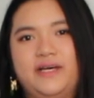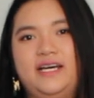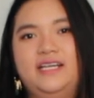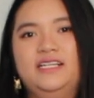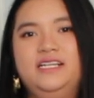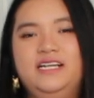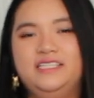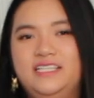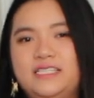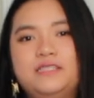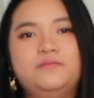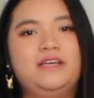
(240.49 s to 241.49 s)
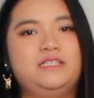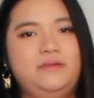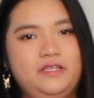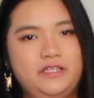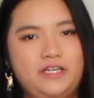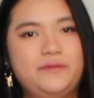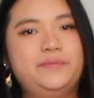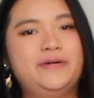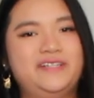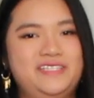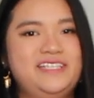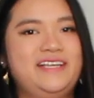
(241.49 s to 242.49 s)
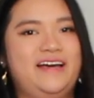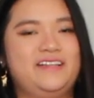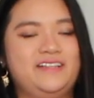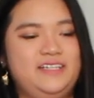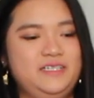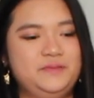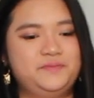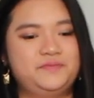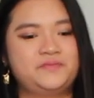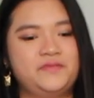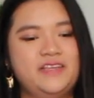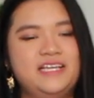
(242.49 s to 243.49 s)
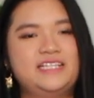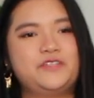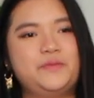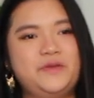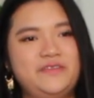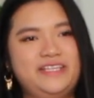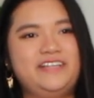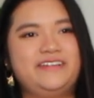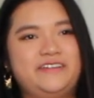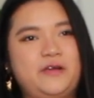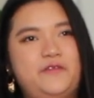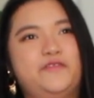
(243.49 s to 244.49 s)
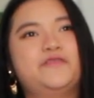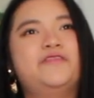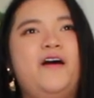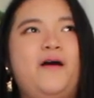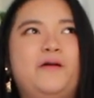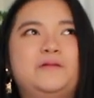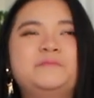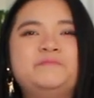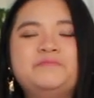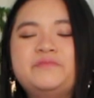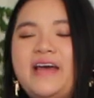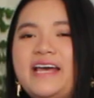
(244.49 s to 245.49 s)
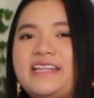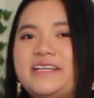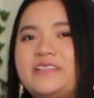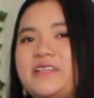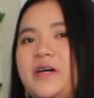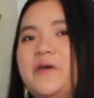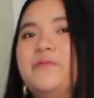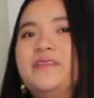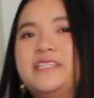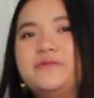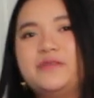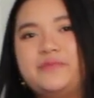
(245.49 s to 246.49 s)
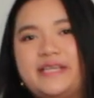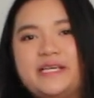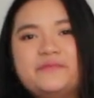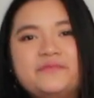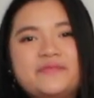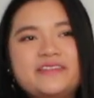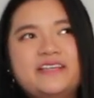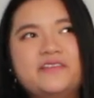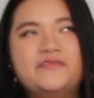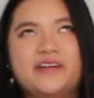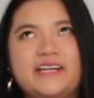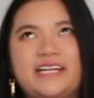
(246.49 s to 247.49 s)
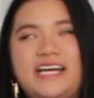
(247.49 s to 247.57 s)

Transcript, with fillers: but this makes me look put together. This will be really great for fall. I think so. This would be very